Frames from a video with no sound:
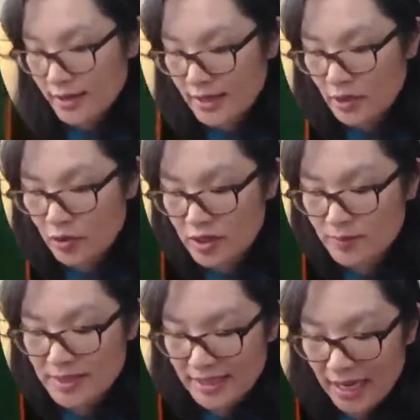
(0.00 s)
the
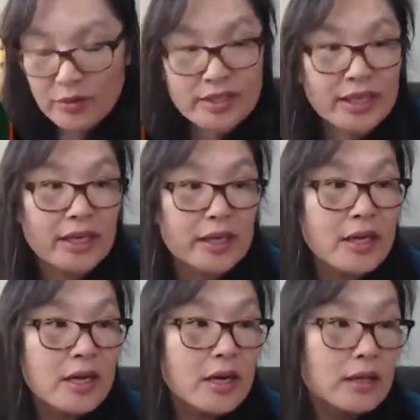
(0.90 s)
Christmas counting,
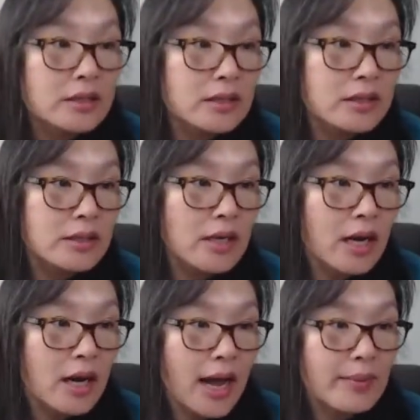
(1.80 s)

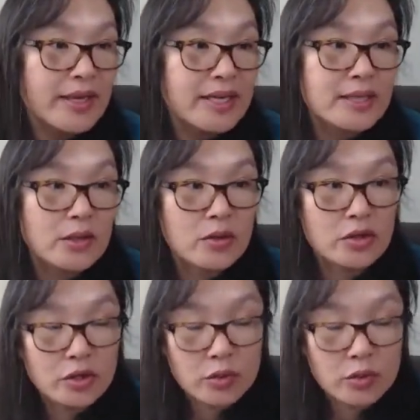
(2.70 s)
abacus 0 to